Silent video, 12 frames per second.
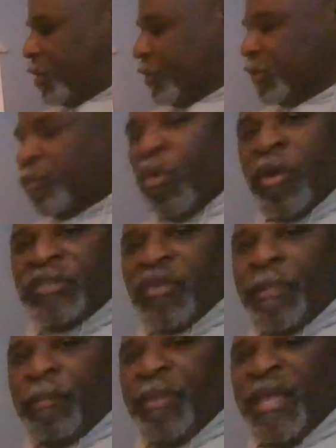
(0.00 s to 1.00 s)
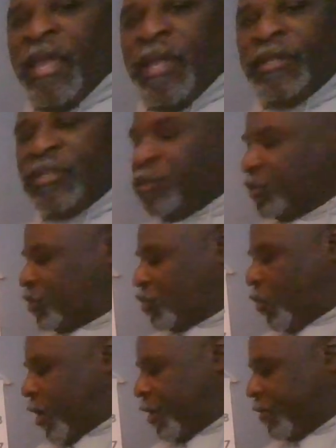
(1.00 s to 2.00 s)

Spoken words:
This pawn is on the B2 square.